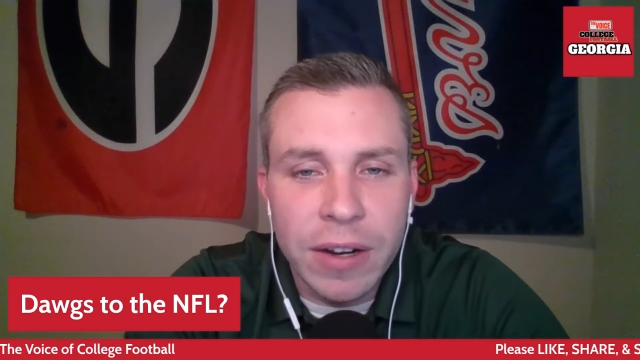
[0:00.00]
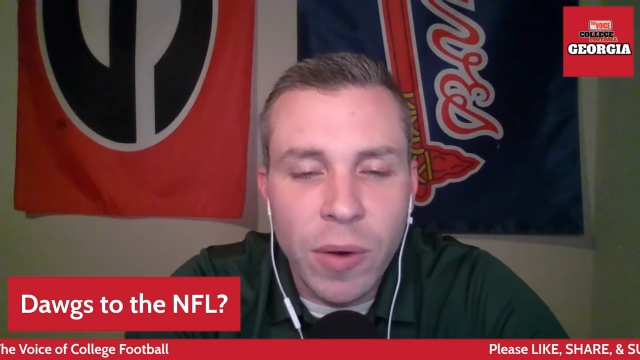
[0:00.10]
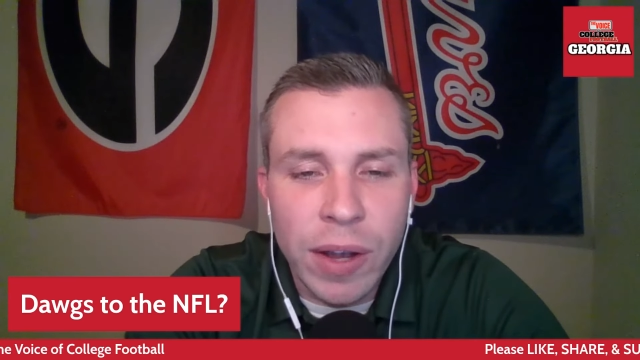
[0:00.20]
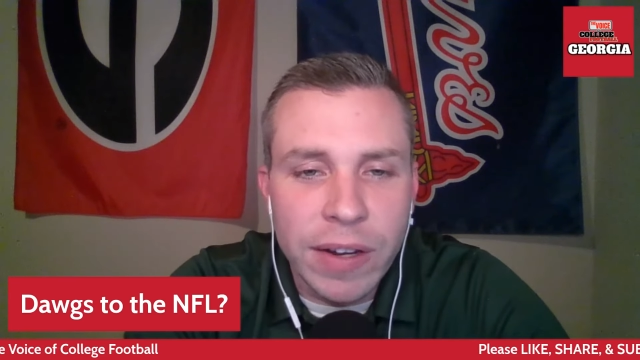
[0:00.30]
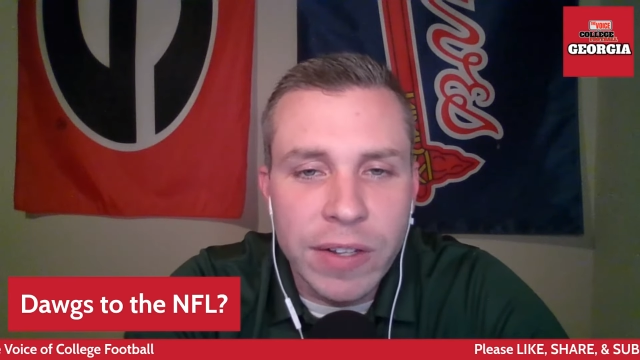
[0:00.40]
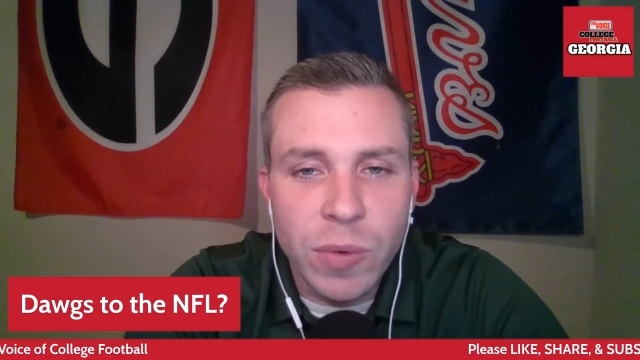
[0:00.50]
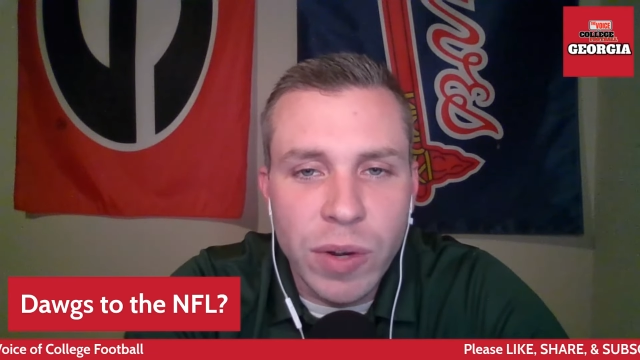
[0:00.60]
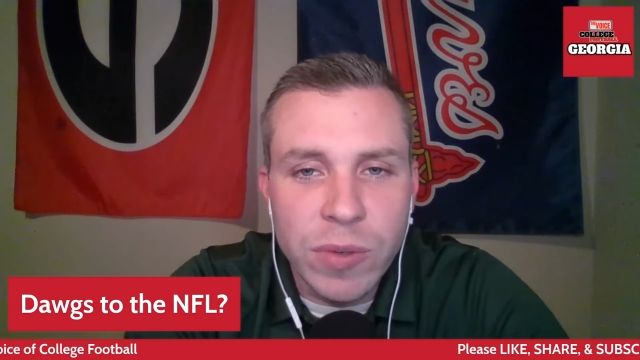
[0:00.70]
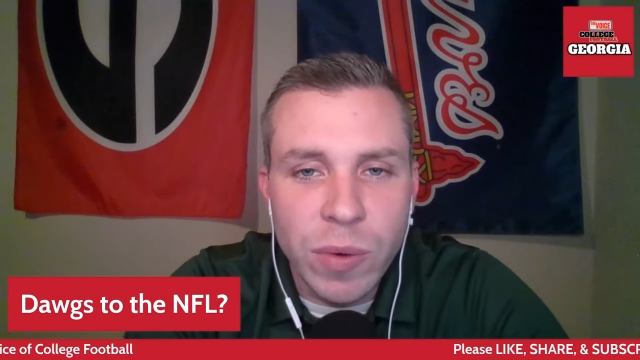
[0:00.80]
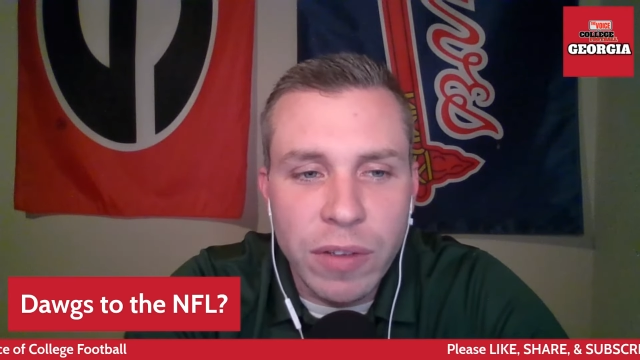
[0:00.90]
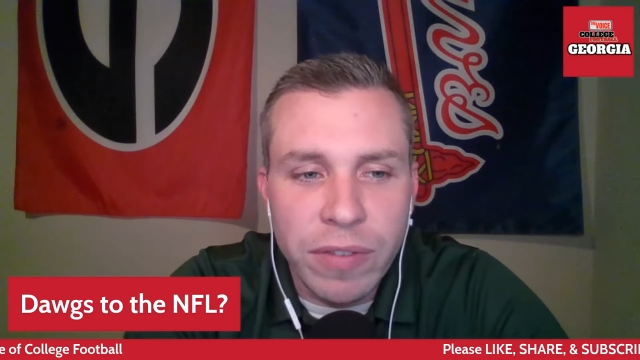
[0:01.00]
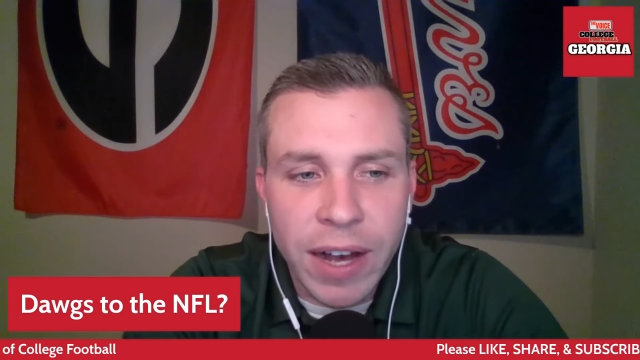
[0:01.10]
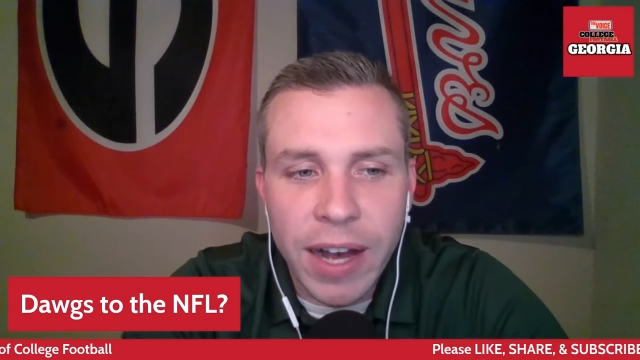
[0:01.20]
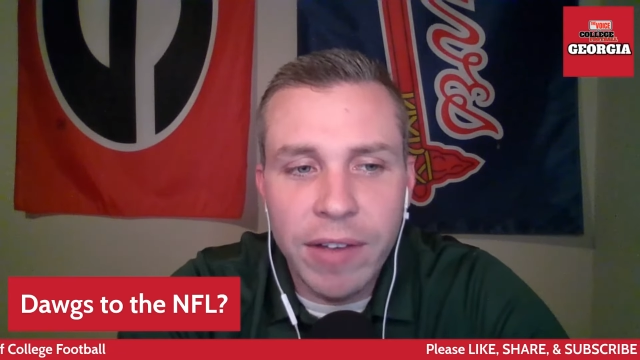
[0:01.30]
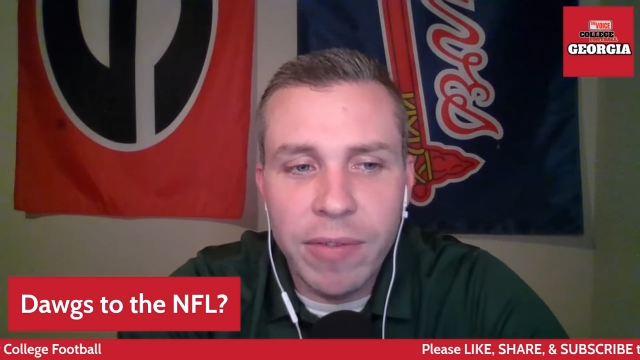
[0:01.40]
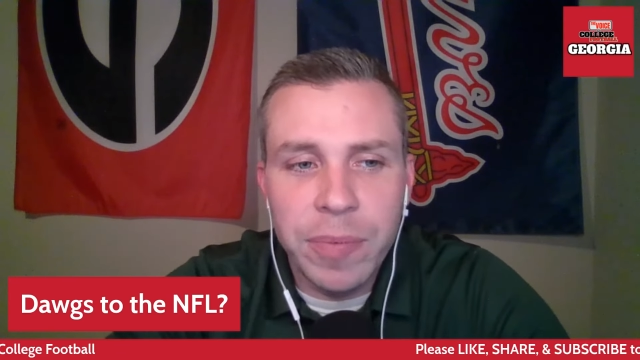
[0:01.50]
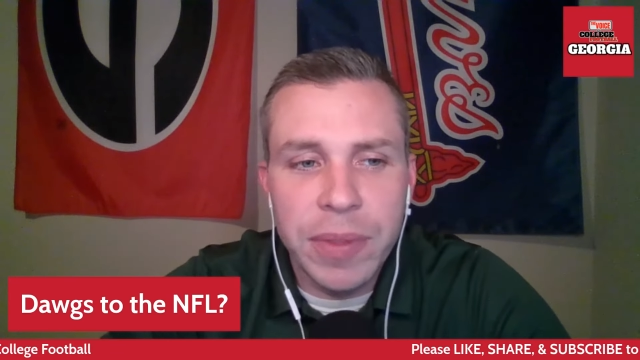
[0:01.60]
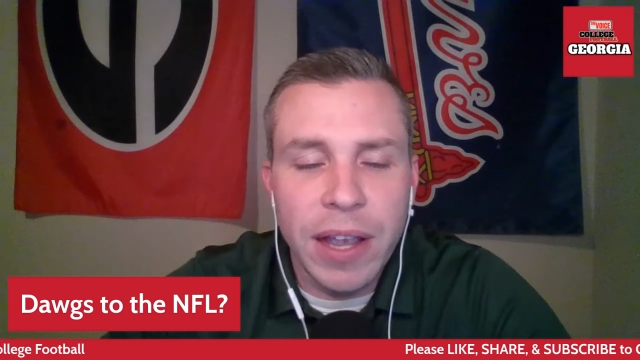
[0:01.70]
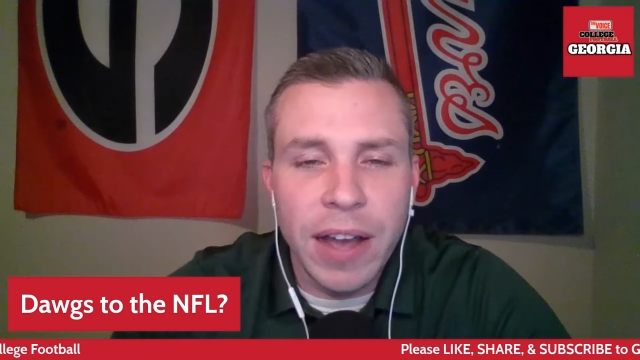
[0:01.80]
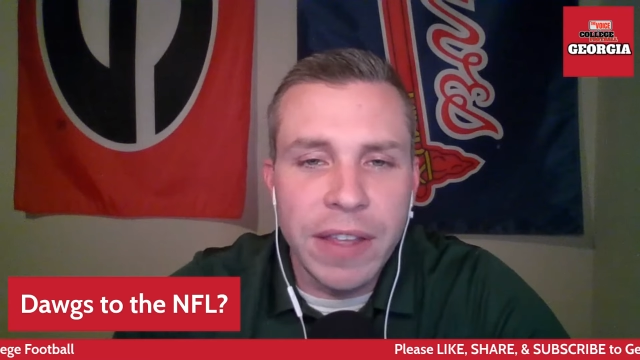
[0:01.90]
going into 2025.
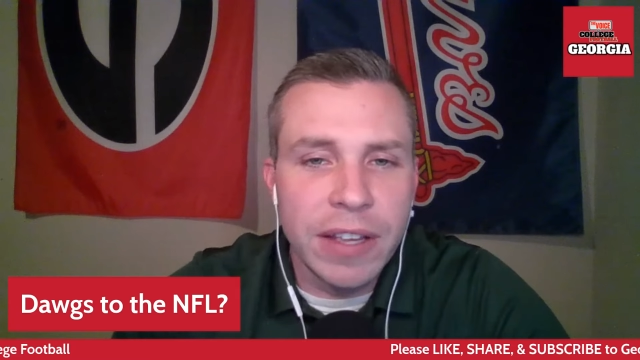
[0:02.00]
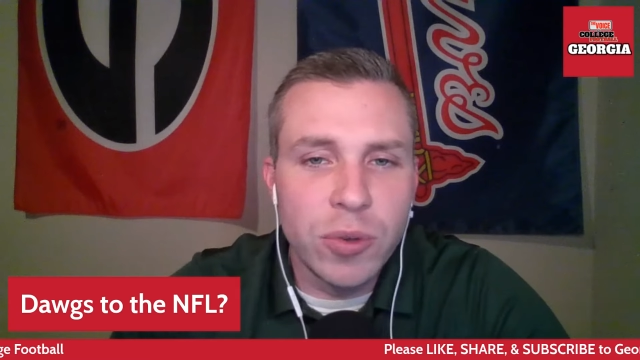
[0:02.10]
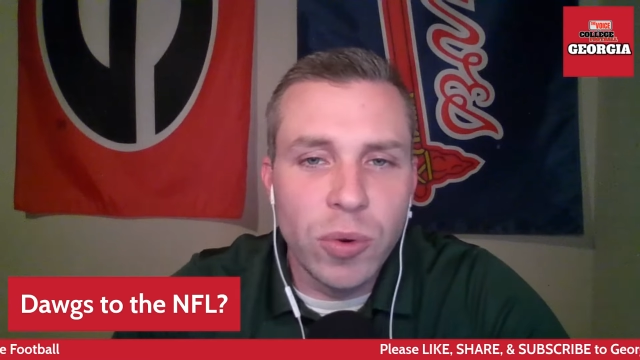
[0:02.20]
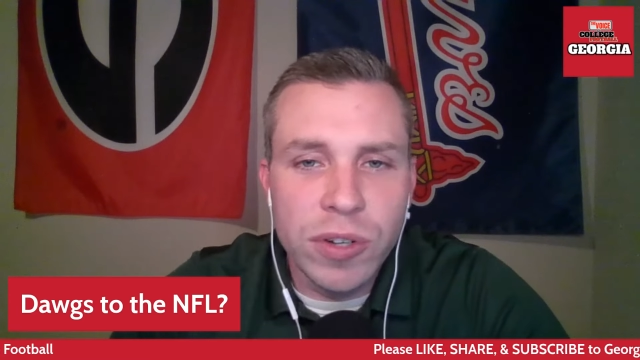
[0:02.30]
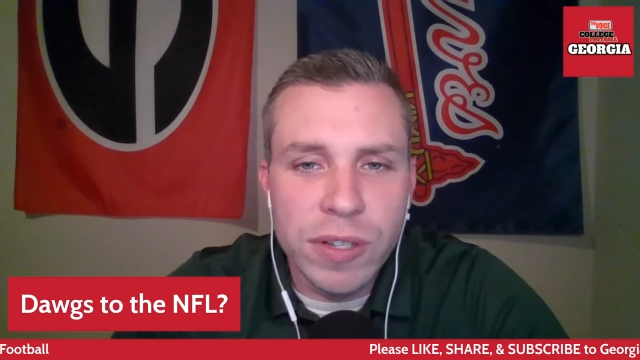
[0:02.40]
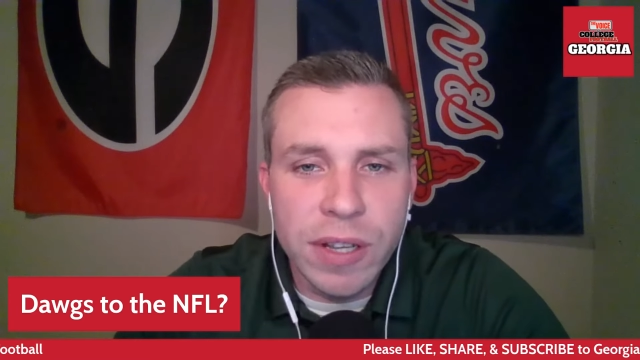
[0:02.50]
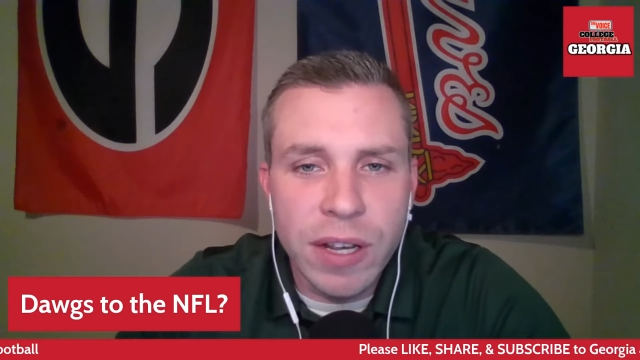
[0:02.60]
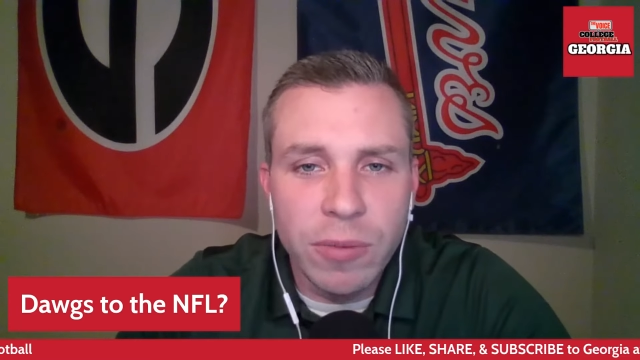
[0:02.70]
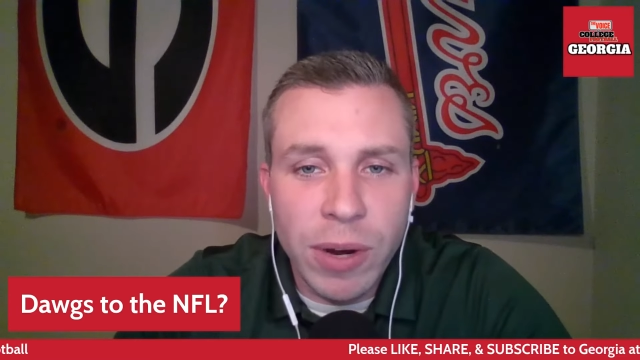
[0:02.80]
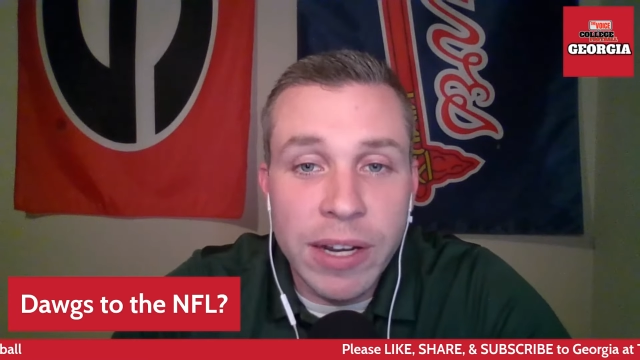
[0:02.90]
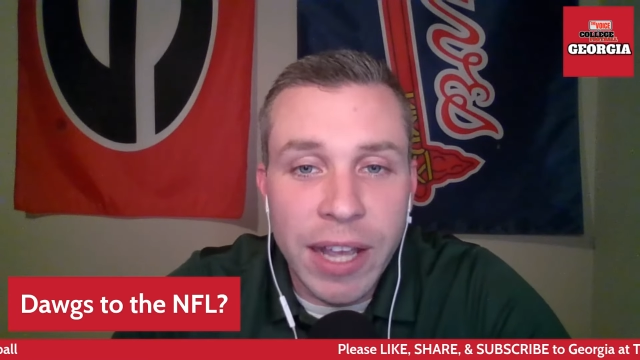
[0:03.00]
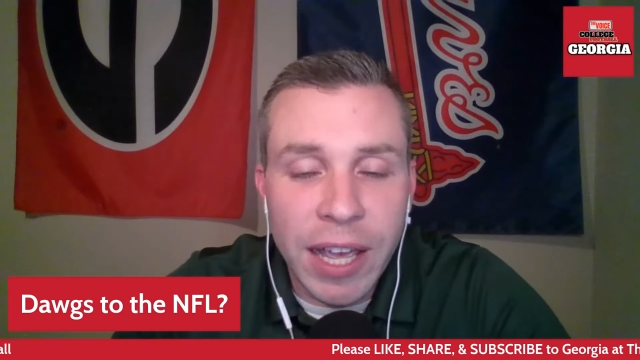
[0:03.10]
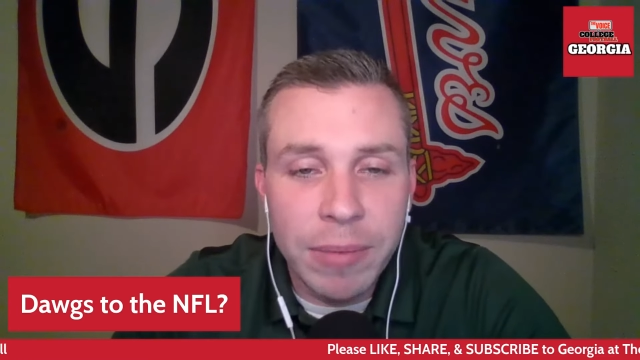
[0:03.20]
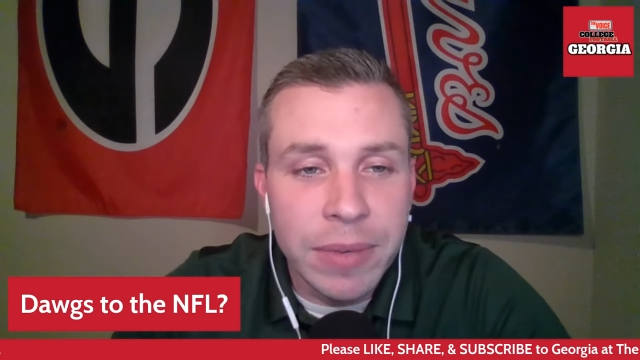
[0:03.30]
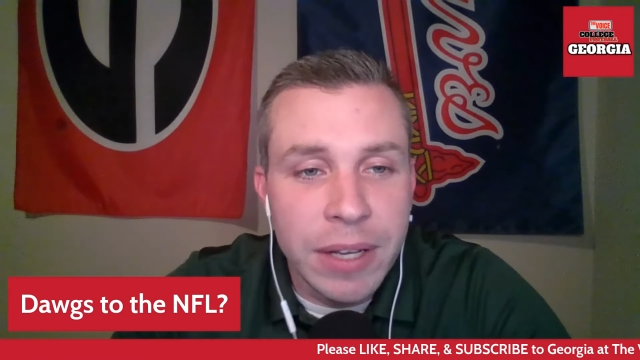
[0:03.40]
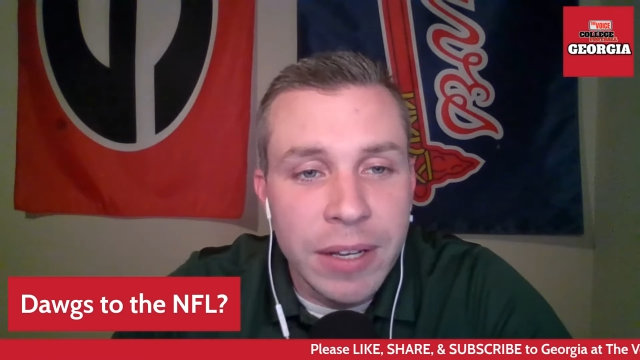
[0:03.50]
I think Georgia's run game,